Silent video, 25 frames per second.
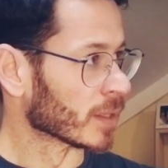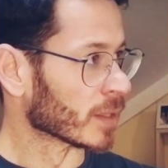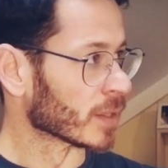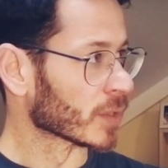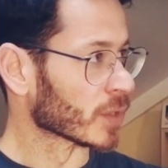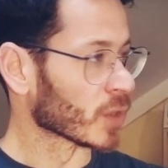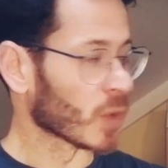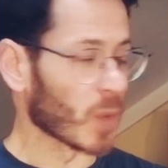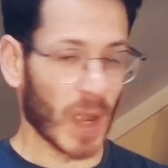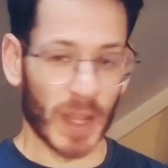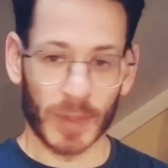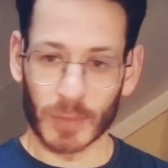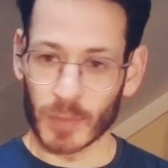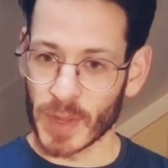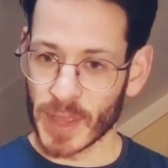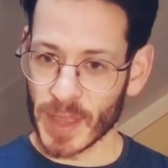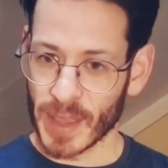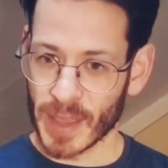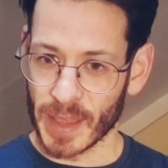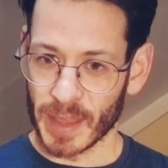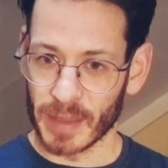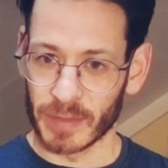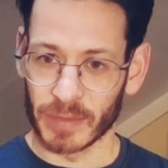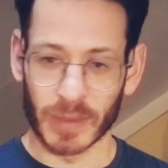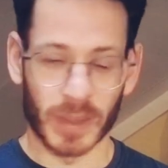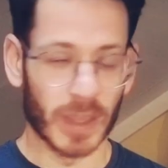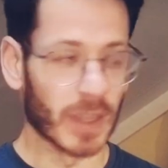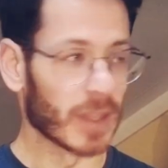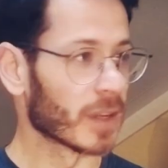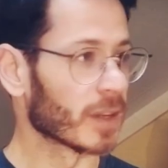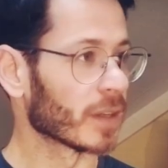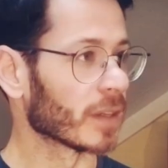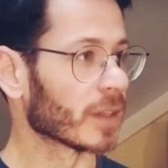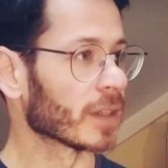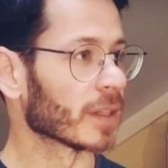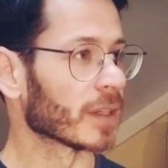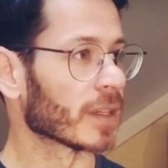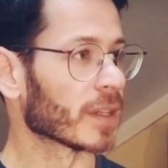So what we have
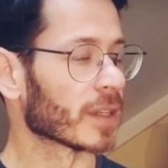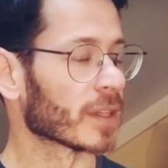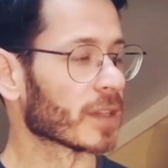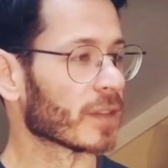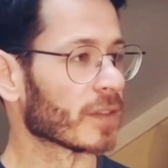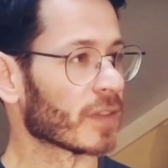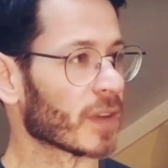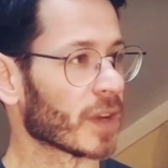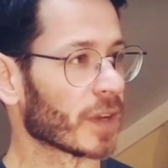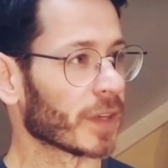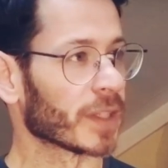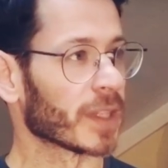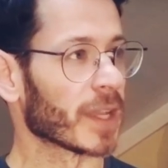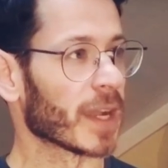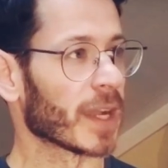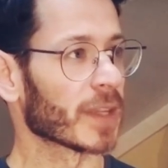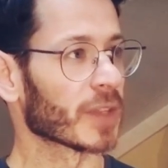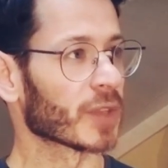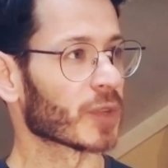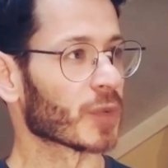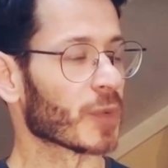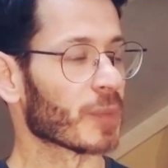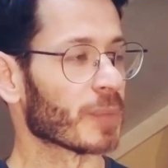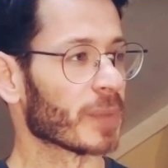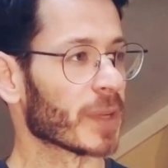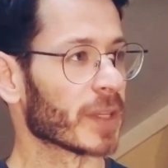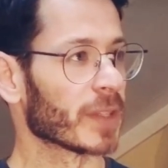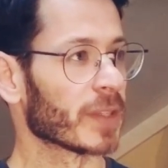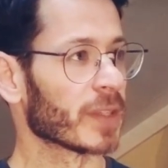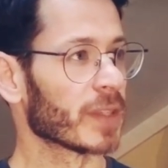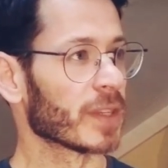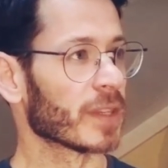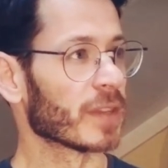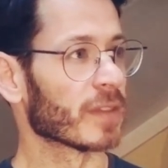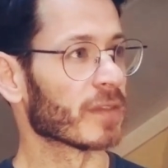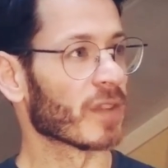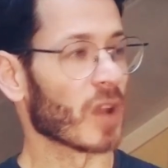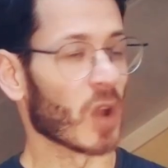here is a very nice
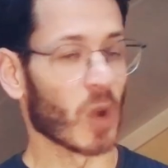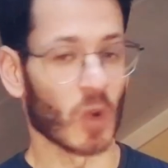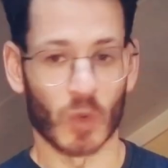repetitive